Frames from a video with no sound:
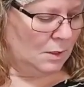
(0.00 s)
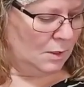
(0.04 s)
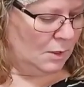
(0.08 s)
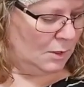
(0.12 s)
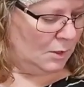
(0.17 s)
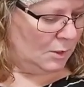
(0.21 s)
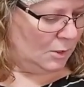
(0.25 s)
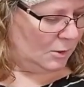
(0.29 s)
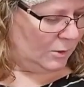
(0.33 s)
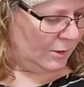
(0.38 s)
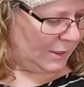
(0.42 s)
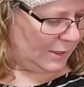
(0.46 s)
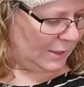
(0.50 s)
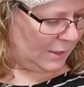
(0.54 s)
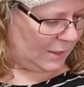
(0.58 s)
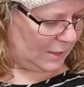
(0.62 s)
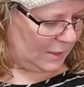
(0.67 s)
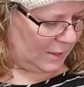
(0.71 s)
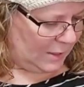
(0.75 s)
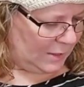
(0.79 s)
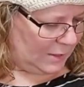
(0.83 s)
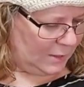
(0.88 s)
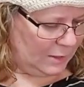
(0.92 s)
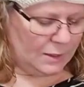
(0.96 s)

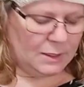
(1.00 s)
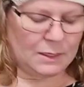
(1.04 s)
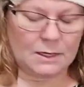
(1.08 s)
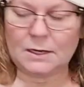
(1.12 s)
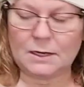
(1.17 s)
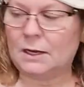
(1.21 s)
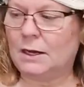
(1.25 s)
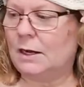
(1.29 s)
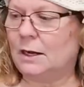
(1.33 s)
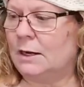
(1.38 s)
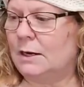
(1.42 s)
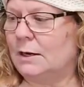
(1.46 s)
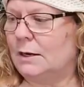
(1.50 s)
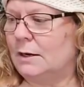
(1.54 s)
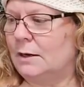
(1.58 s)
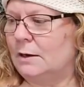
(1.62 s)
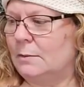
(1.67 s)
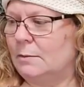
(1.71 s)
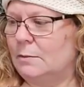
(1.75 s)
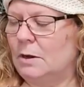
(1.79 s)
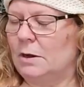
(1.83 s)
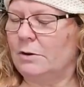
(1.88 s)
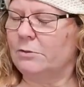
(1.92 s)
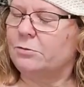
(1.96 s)
Okay, and then
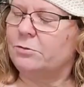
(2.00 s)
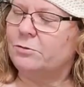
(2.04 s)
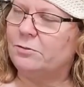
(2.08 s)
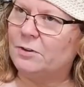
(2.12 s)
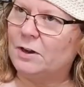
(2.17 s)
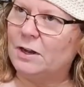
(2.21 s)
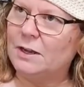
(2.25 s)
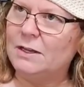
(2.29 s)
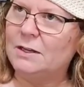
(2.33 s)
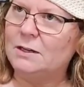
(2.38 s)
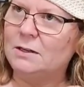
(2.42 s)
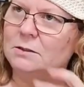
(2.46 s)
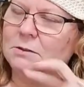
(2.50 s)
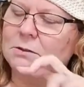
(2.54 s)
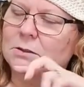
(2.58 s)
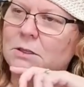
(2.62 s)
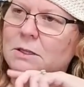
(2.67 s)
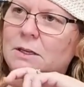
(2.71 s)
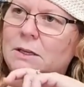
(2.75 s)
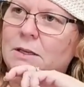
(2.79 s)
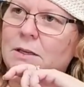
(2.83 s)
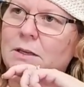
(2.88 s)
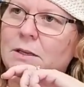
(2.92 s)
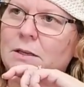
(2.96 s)

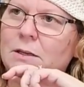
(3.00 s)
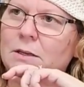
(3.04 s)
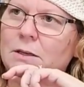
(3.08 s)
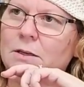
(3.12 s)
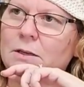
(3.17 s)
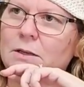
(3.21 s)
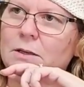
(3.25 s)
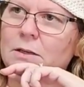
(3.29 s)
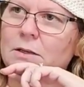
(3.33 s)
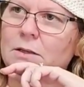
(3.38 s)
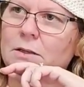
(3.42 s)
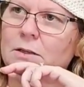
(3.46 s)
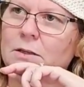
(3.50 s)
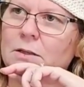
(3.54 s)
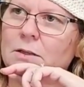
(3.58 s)
finally,